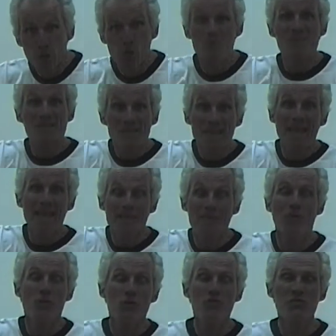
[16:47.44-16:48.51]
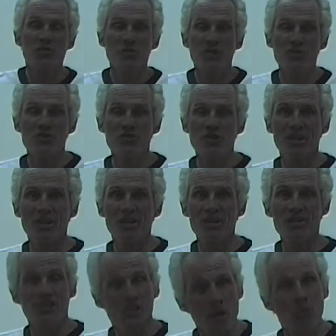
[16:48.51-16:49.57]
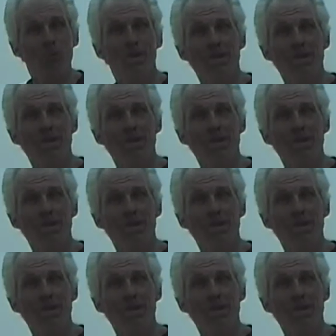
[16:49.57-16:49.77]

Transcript: Lewis gave off-speed shots. You know what